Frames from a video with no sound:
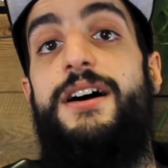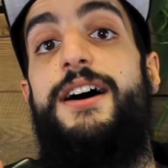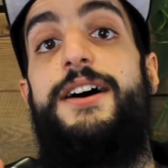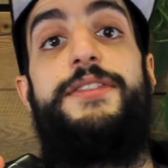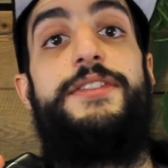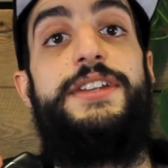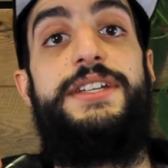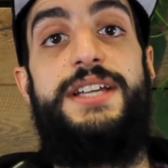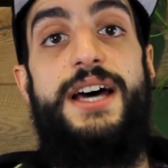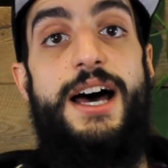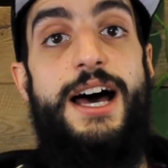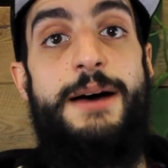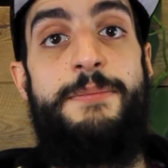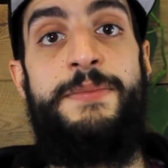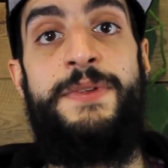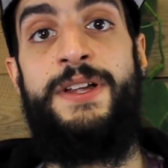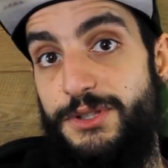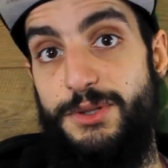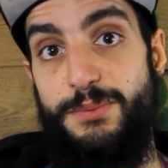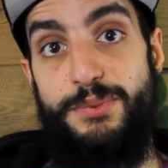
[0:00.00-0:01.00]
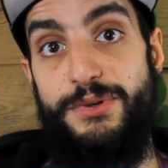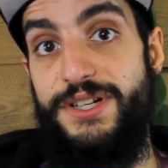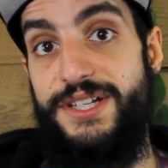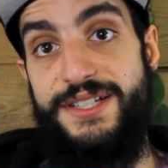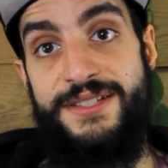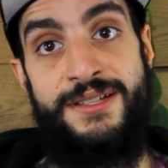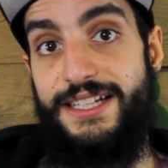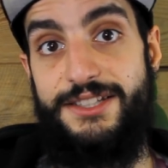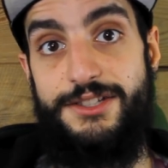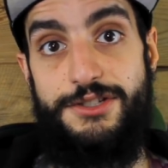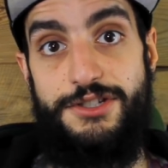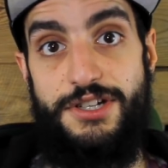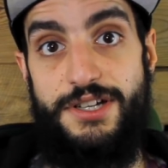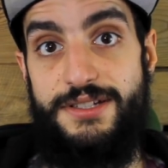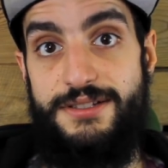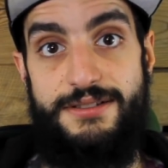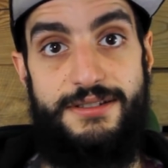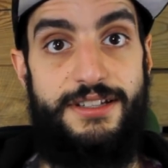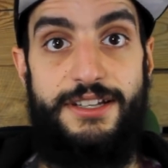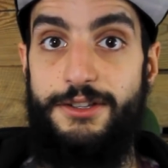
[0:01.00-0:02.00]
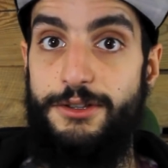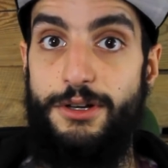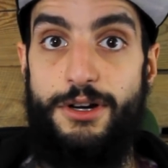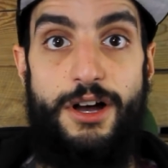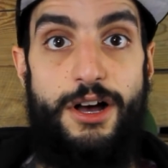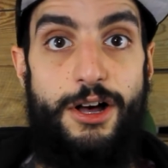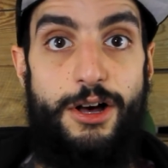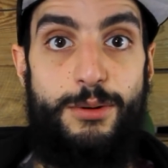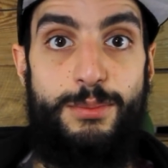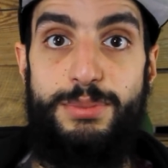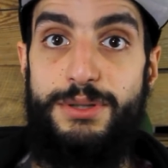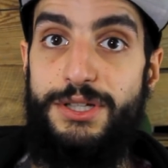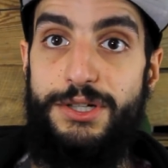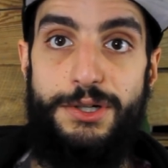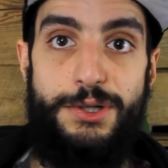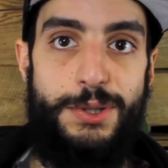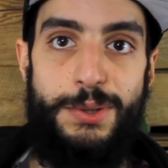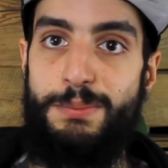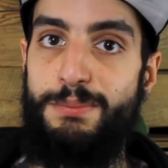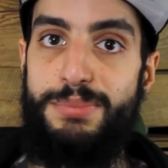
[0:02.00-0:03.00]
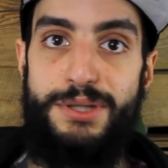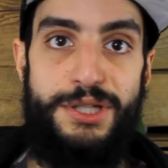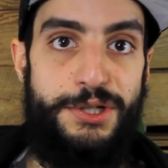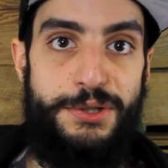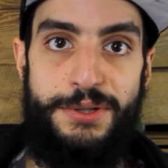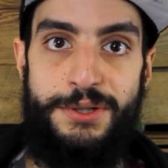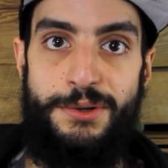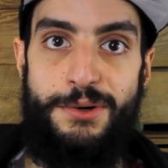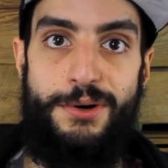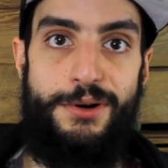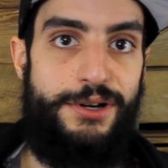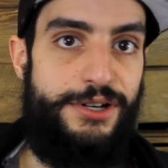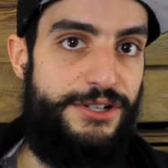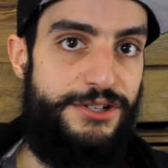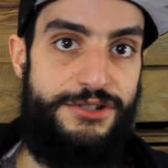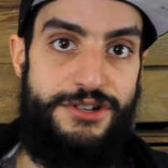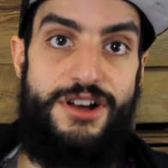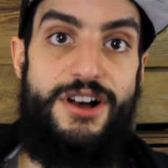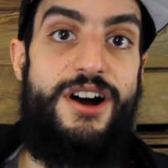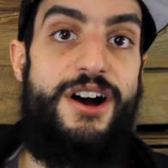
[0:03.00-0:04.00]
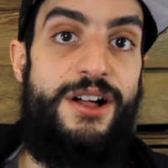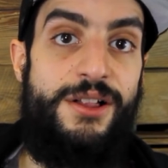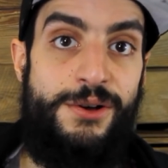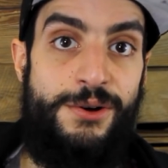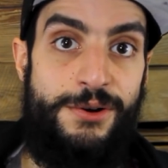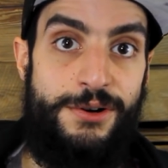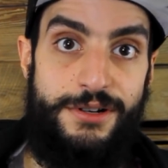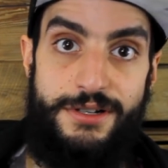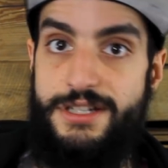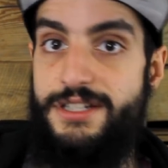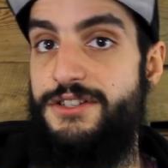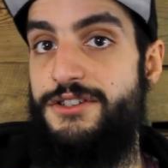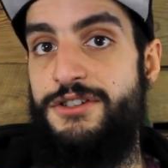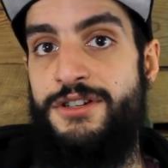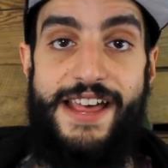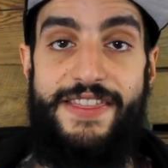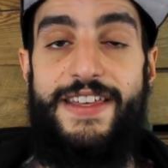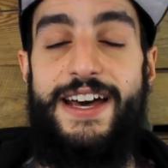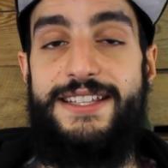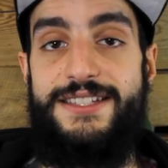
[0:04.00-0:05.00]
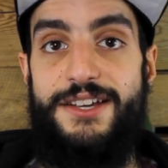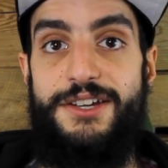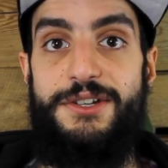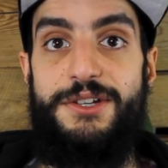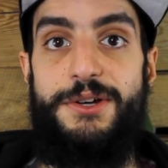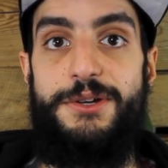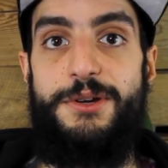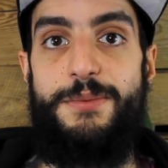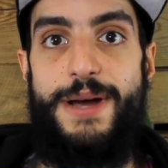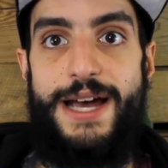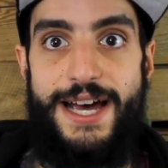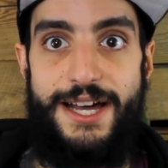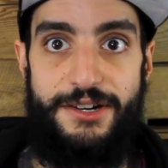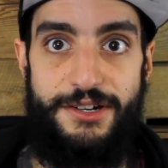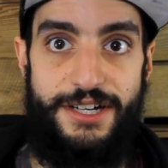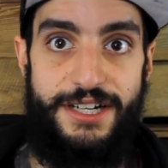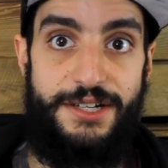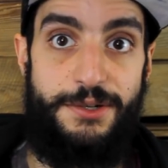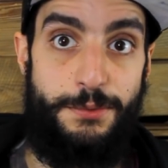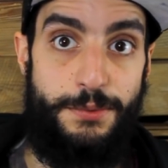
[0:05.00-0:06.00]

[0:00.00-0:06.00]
on the top. With the Breeze, it's just either all blue, blue and orange, all orange, and that's how you know your battery.